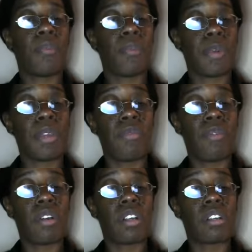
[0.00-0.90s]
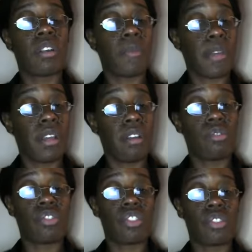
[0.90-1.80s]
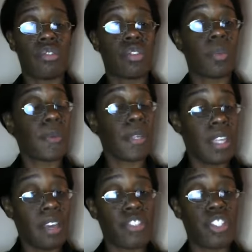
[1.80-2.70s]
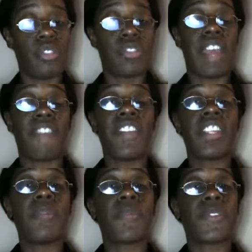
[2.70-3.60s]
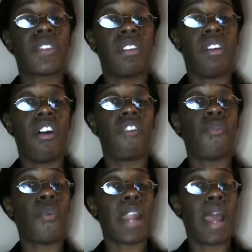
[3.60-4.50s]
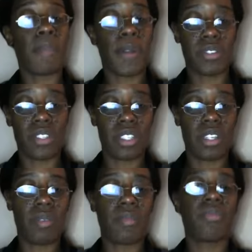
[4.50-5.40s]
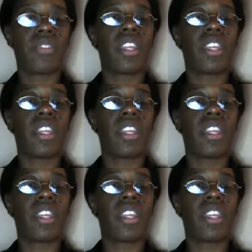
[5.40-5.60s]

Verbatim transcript: pre worn or pre owned shoes or pre loved shoes at 50% off what I purchased them.